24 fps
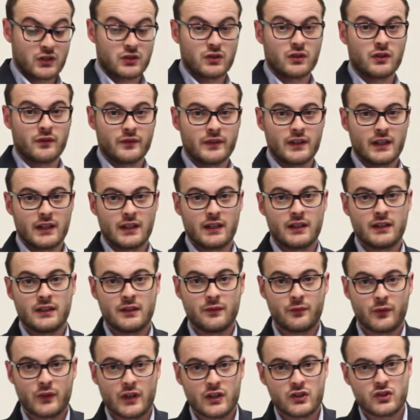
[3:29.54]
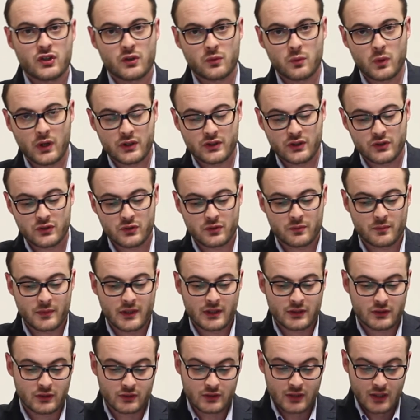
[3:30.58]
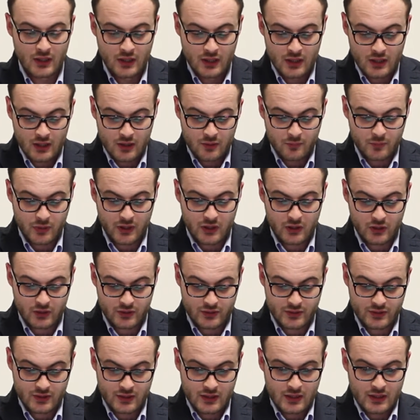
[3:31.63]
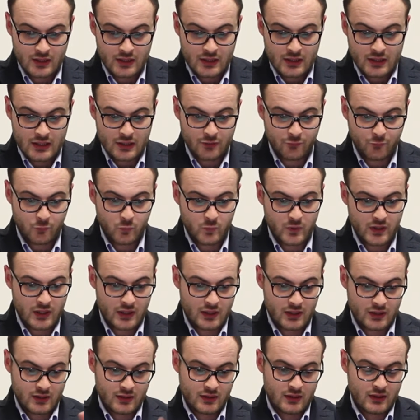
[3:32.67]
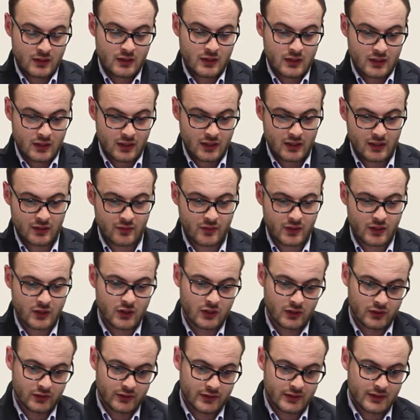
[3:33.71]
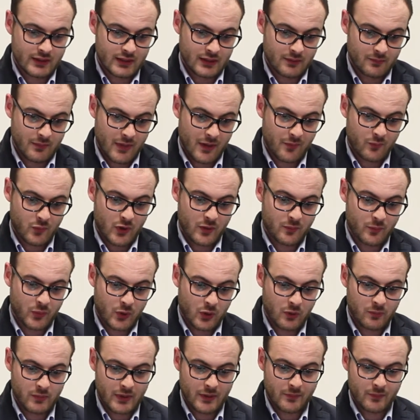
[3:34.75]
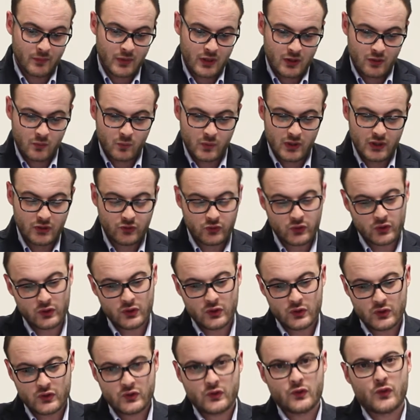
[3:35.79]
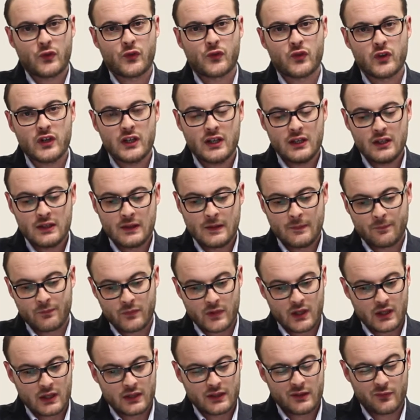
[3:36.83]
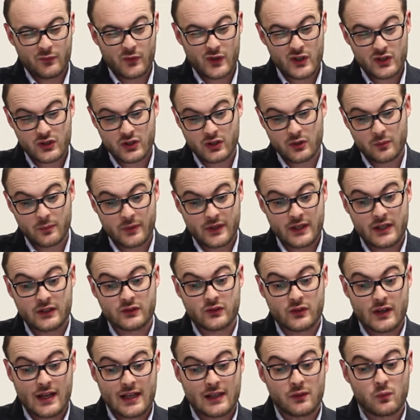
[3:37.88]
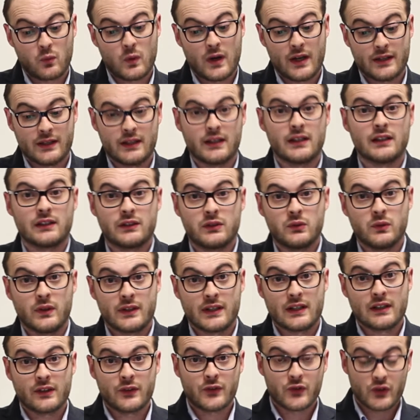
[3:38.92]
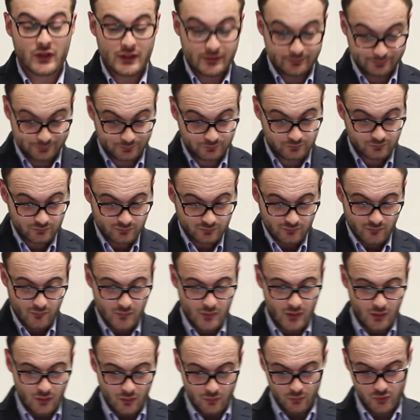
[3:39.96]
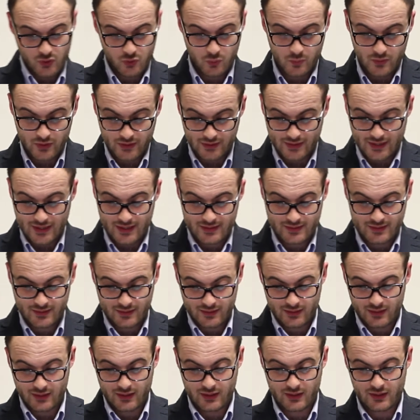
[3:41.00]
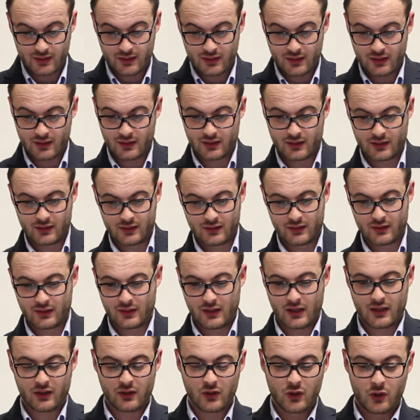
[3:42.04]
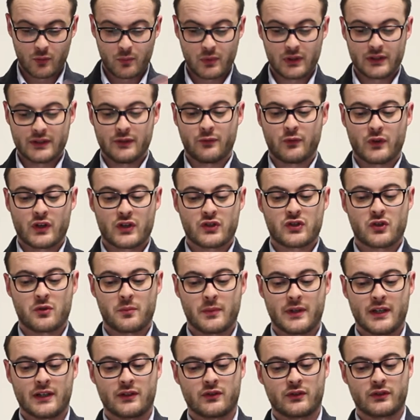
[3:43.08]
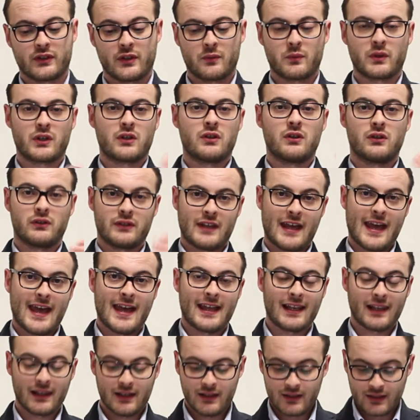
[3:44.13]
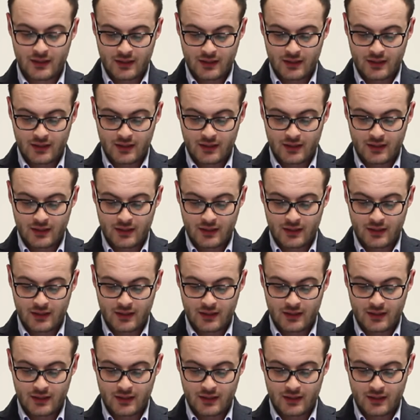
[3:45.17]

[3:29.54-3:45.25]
of the differential quadrature method because if we recall the membrane problem, we introduced three differential operators L1 and L2 and L3, which we recast in a global differential operator that we call L.